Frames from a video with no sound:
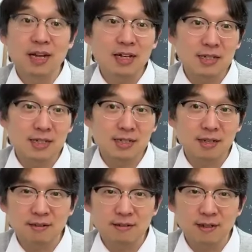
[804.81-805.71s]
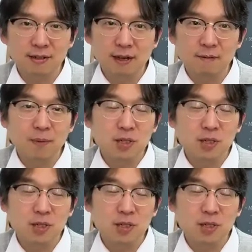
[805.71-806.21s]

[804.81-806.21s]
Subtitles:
analysis and things like that.